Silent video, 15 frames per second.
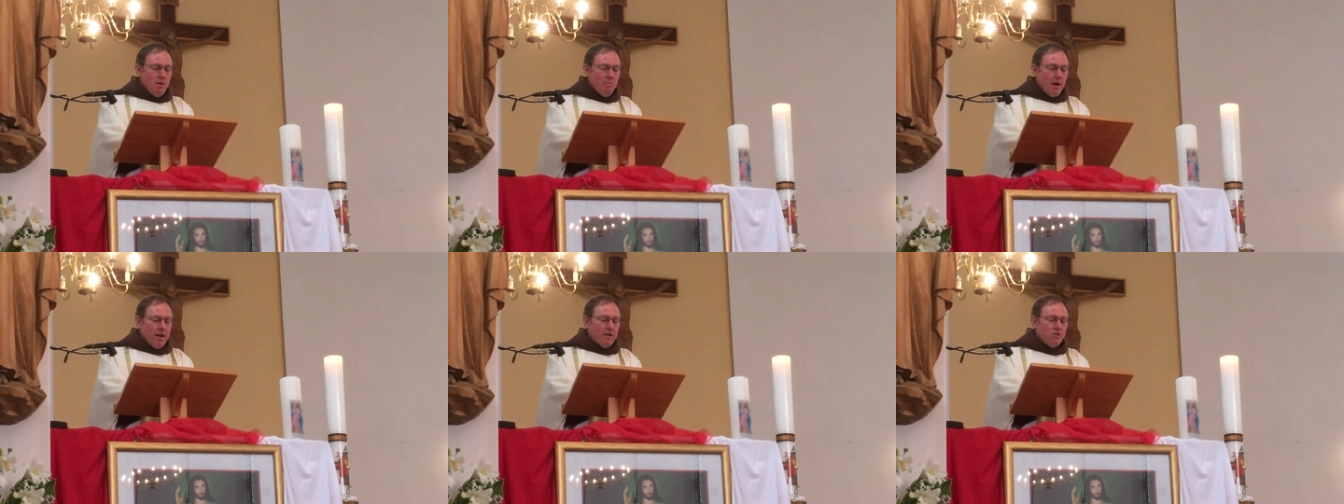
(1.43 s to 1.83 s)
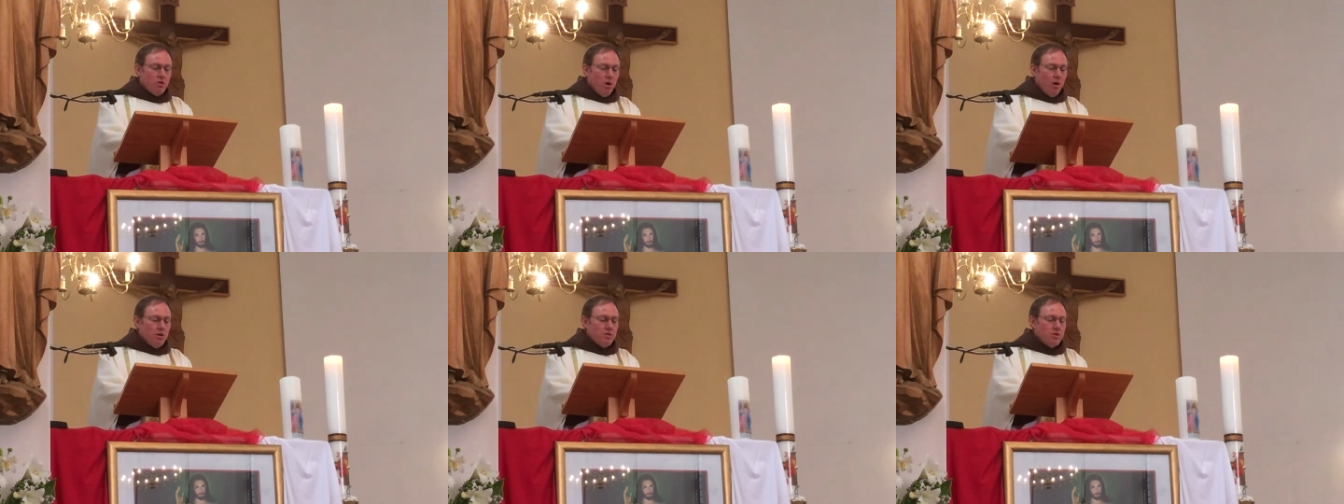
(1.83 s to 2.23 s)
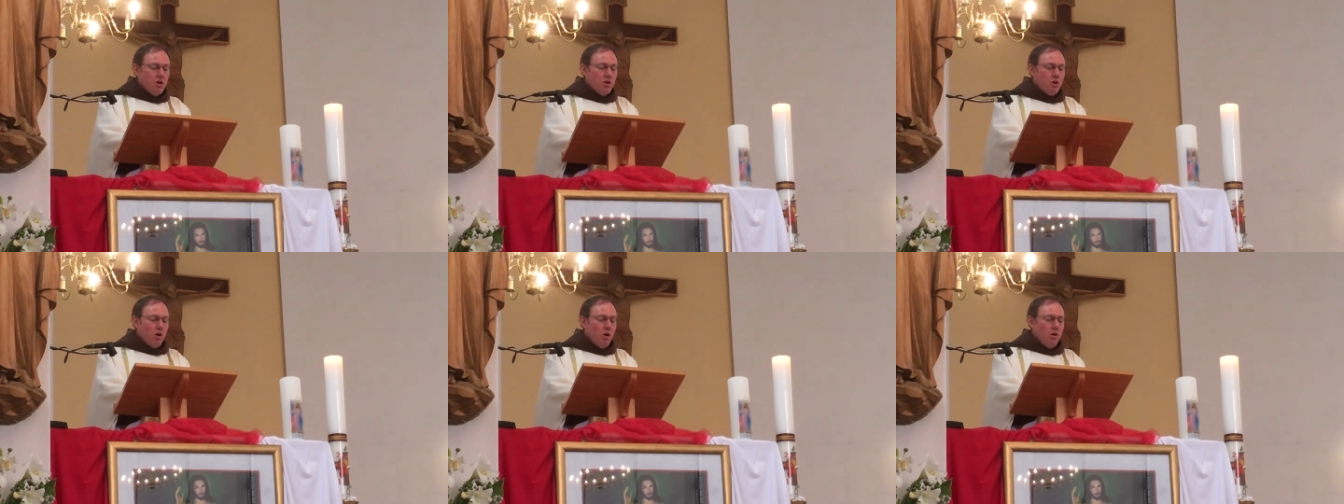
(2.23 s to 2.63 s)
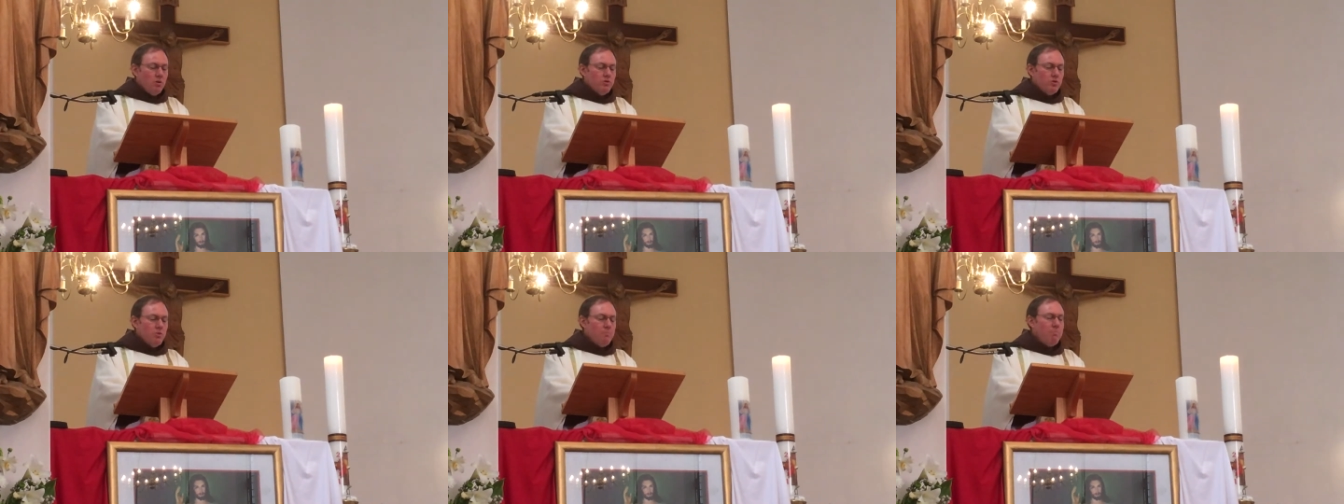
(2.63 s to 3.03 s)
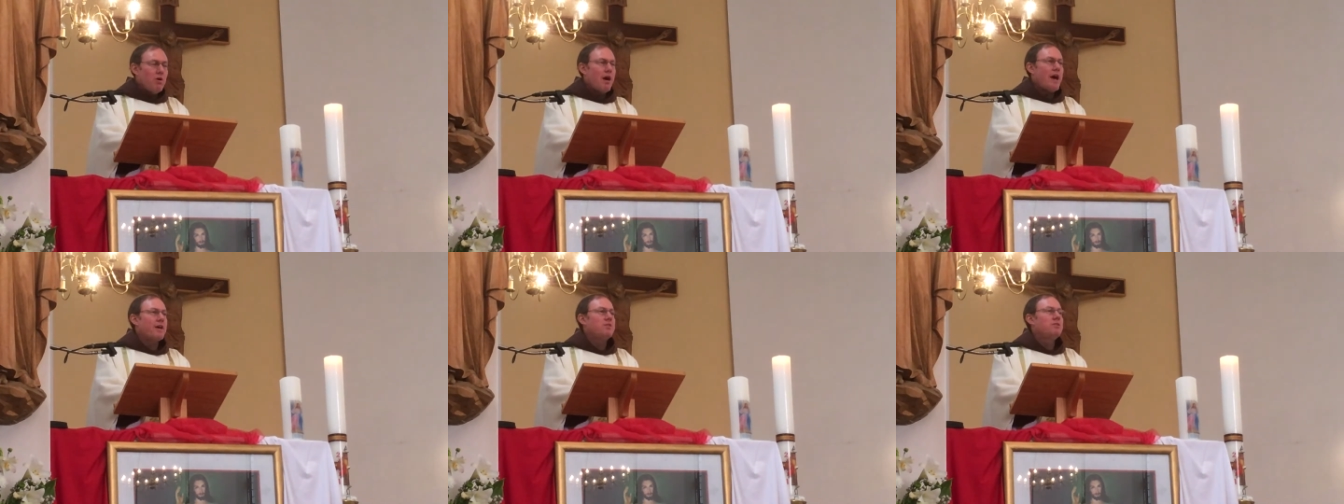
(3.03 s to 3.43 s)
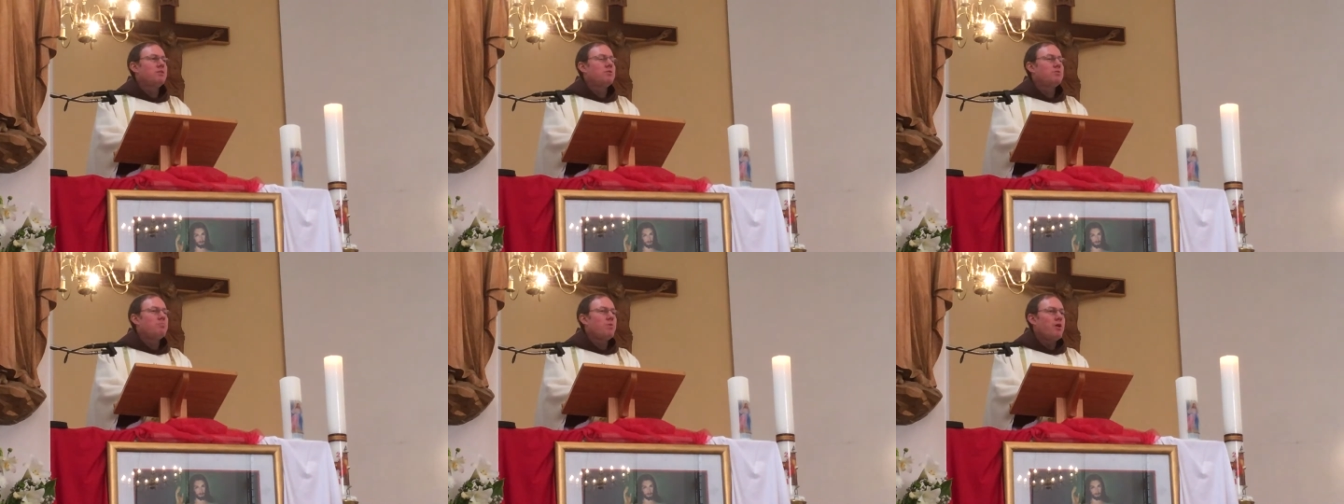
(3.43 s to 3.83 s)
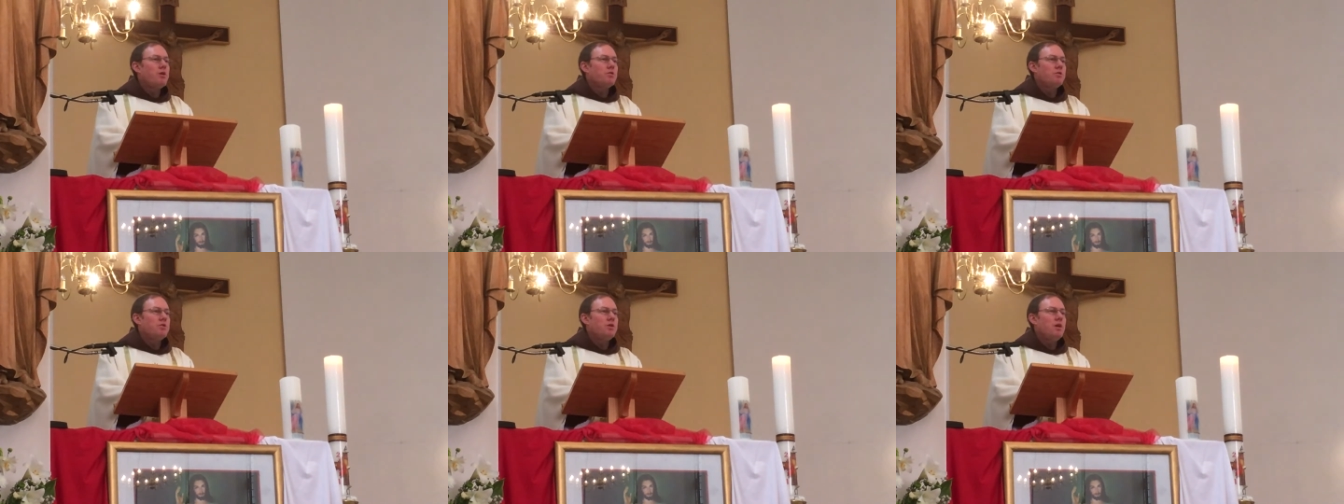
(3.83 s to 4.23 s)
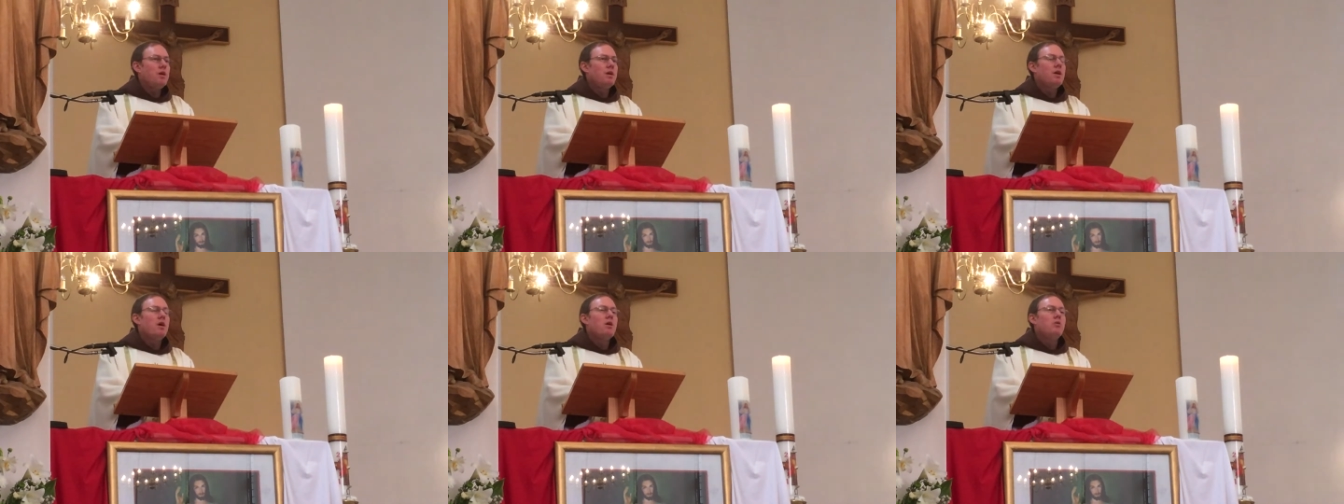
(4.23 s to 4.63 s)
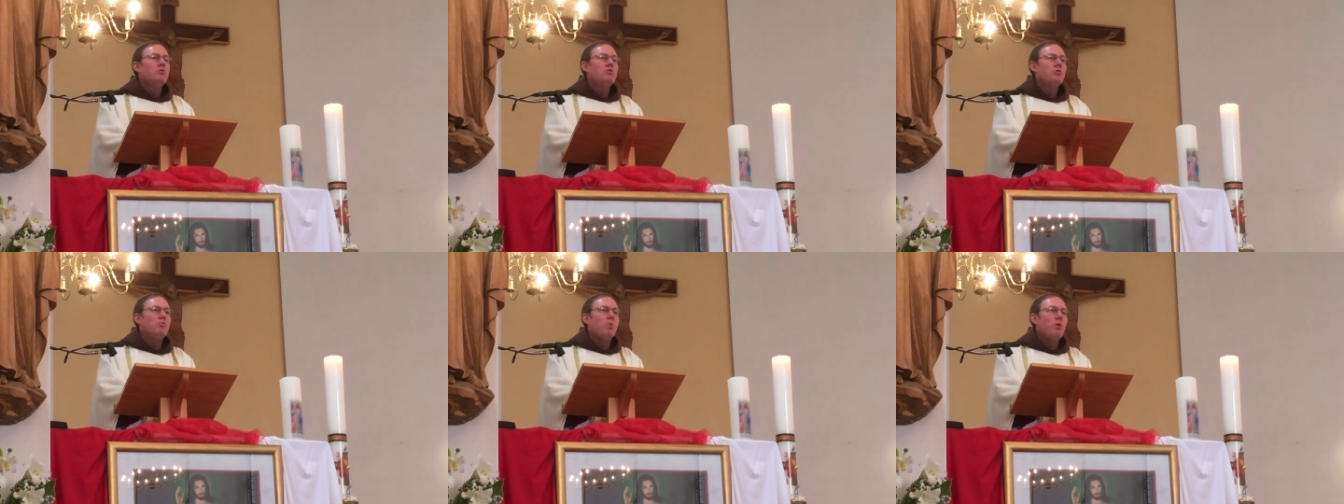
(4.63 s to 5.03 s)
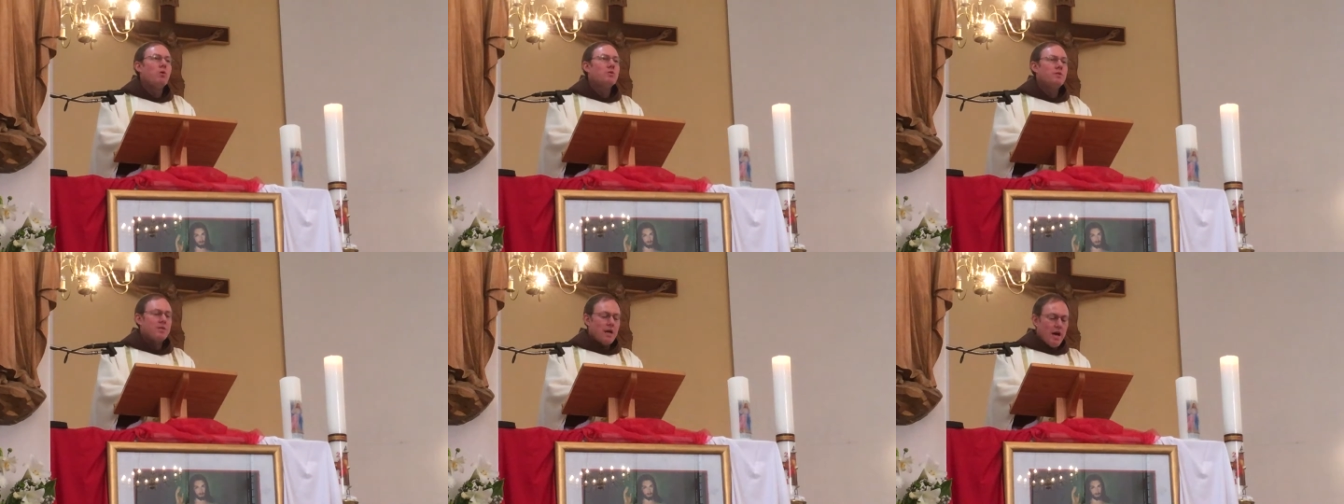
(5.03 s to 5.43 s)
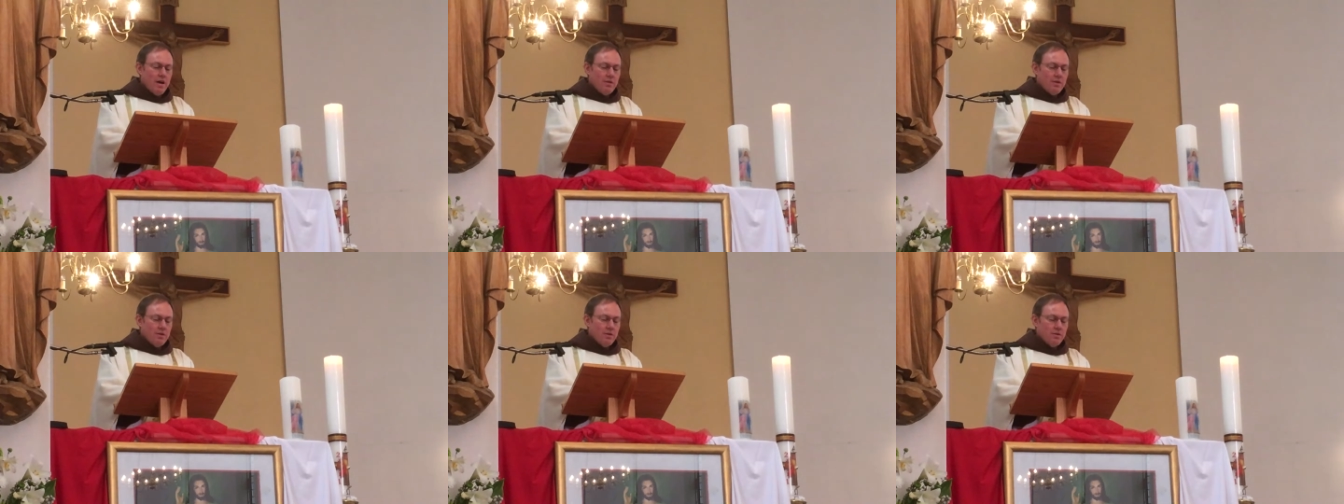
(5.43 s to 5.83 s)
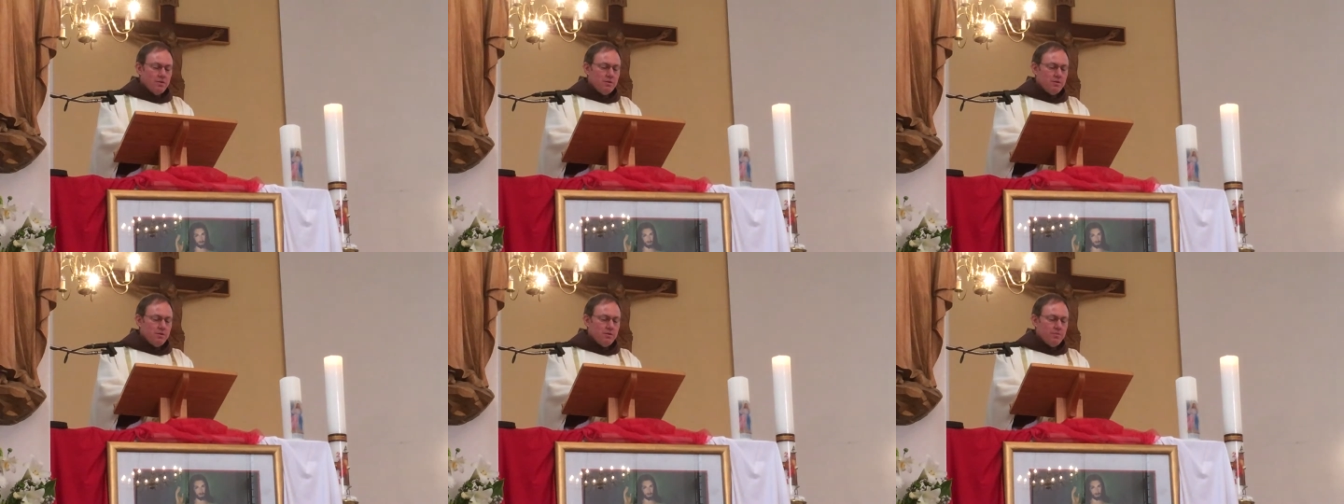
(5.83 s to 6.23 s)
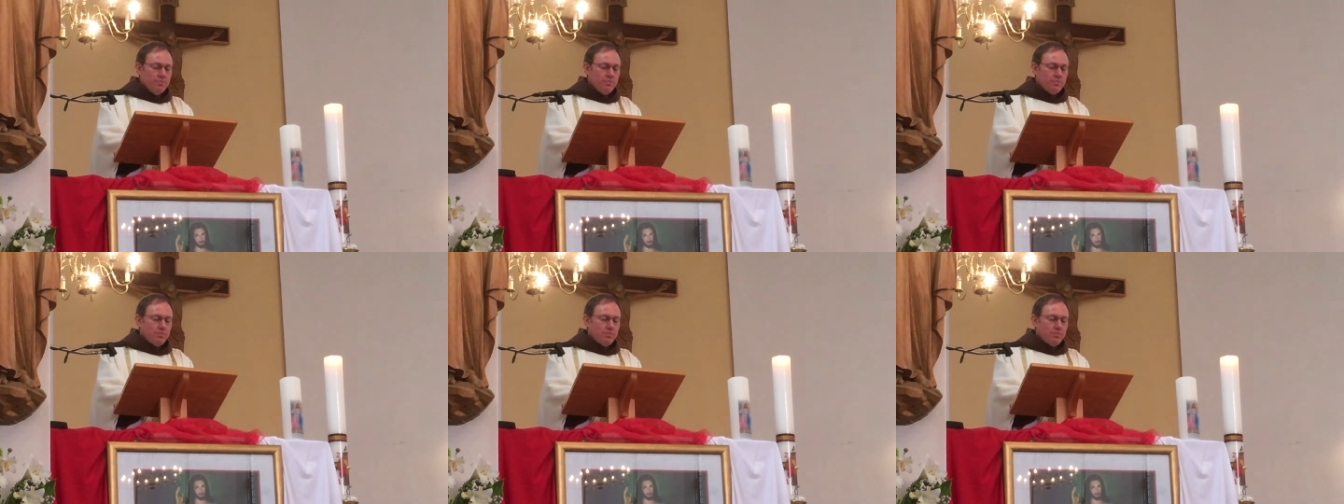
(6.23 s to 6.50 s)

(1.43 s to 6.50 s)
but is also called to practice mercy towards others.